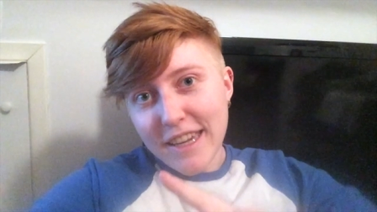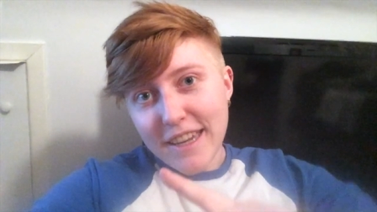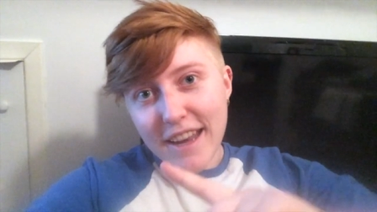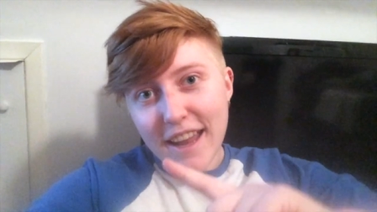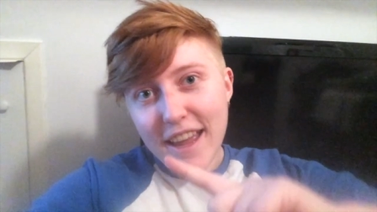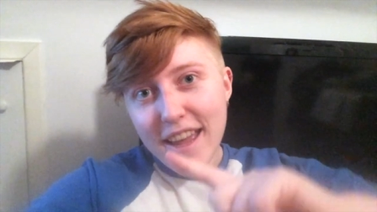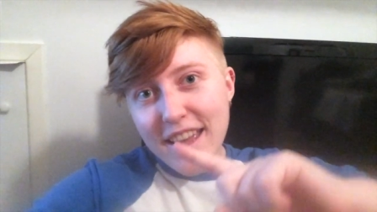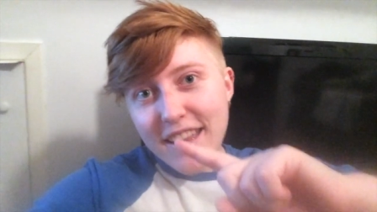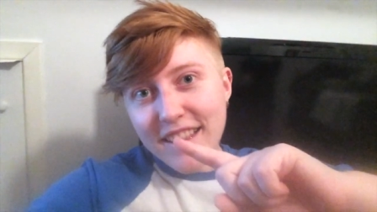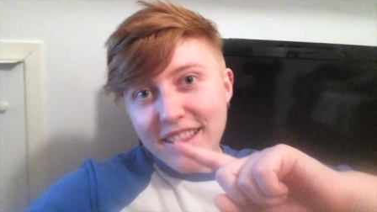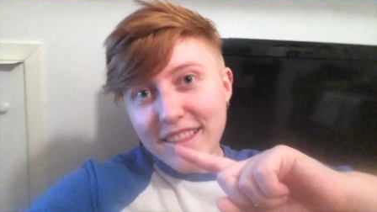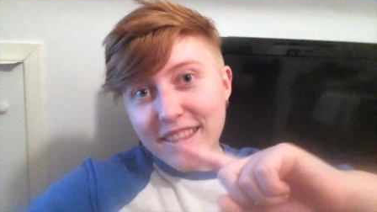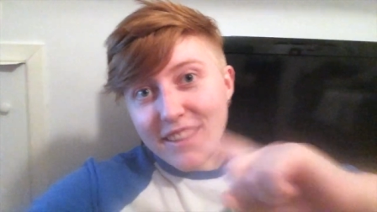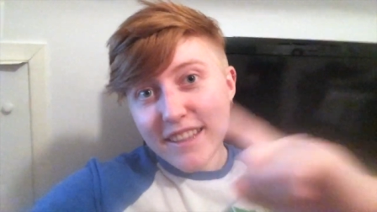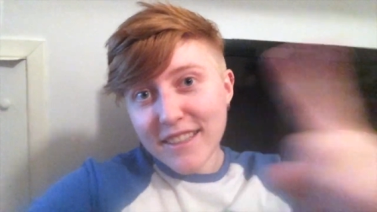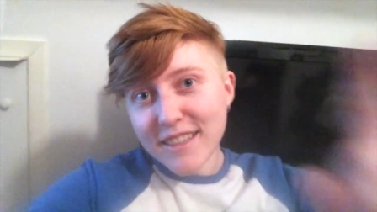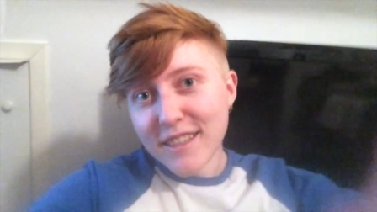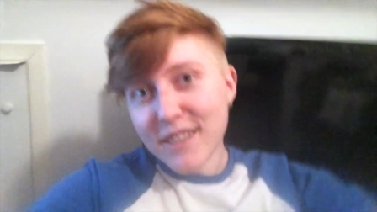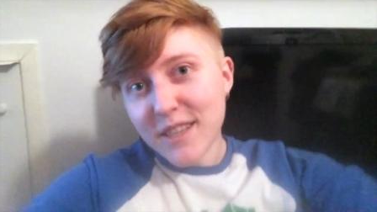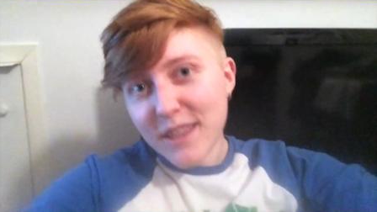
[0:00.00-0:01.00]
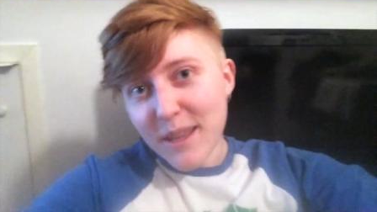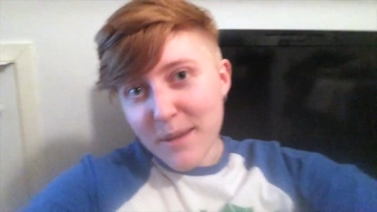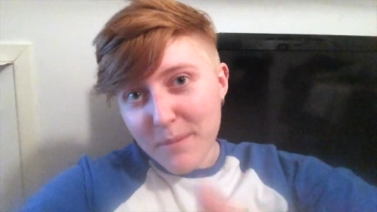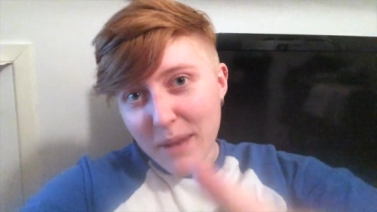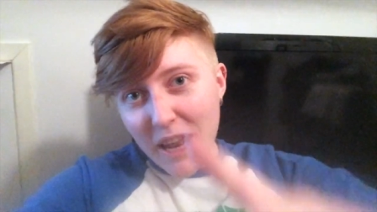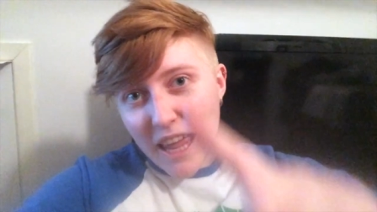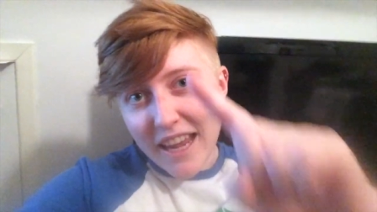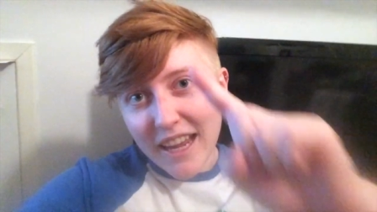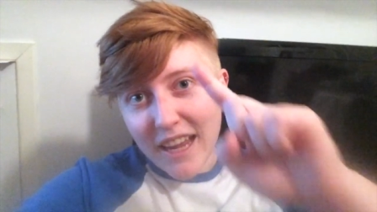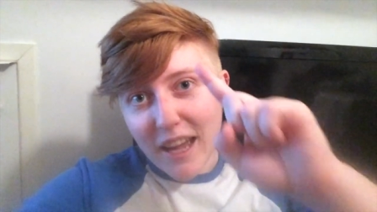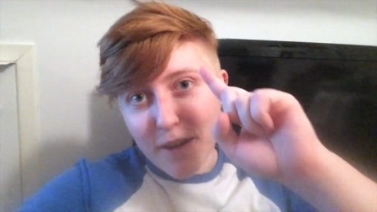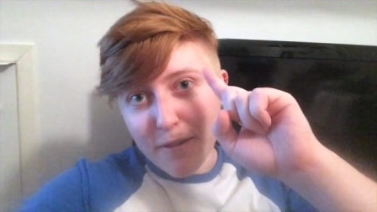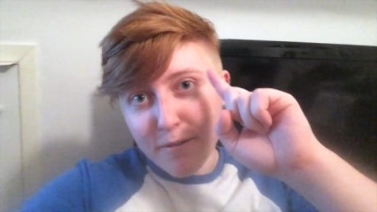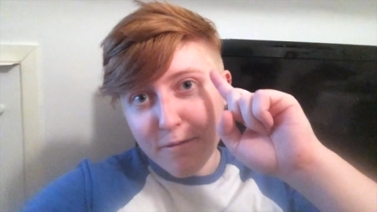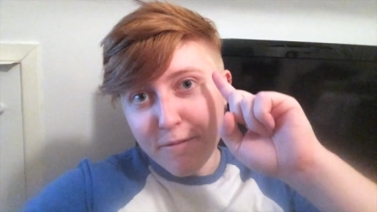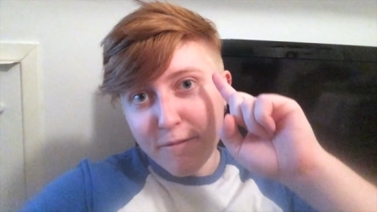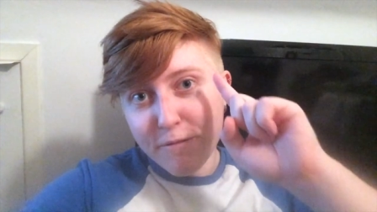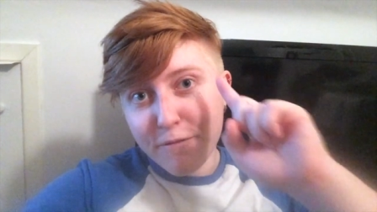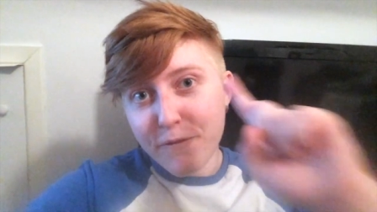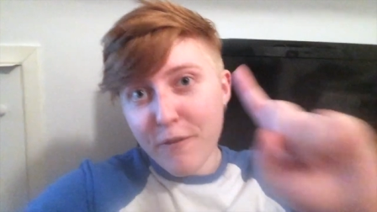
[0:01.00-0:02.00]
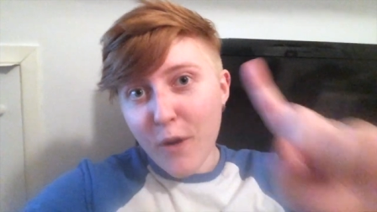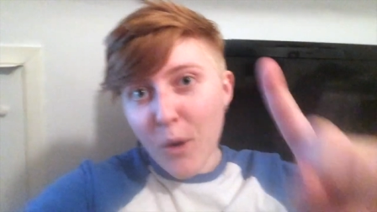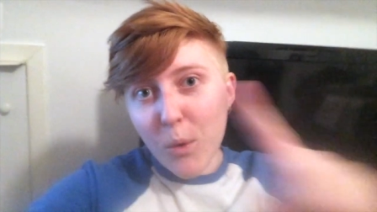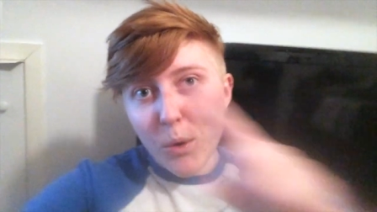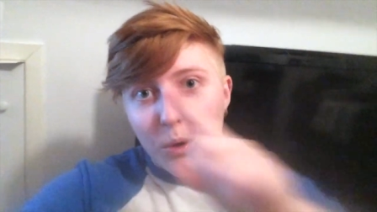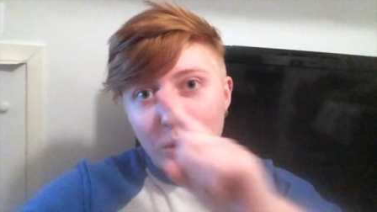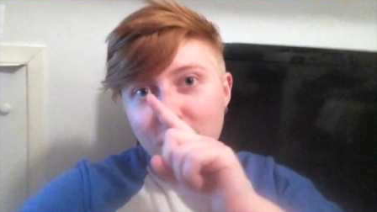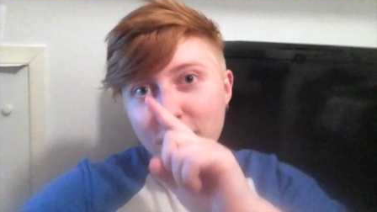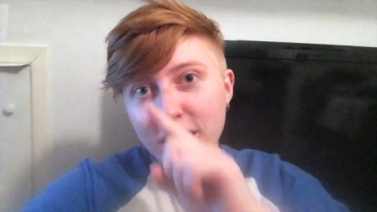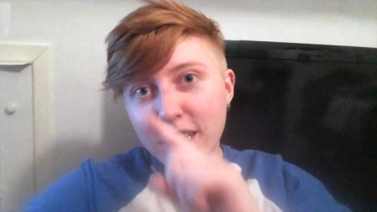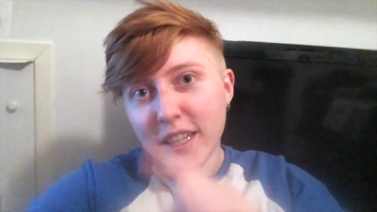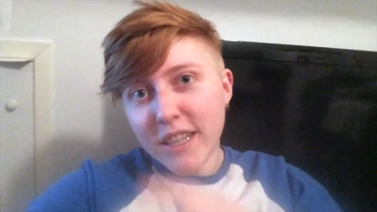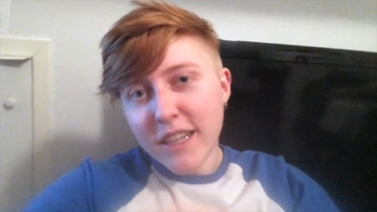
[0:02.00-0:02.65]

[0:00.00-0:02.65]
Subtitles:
and I listened to them like a fool.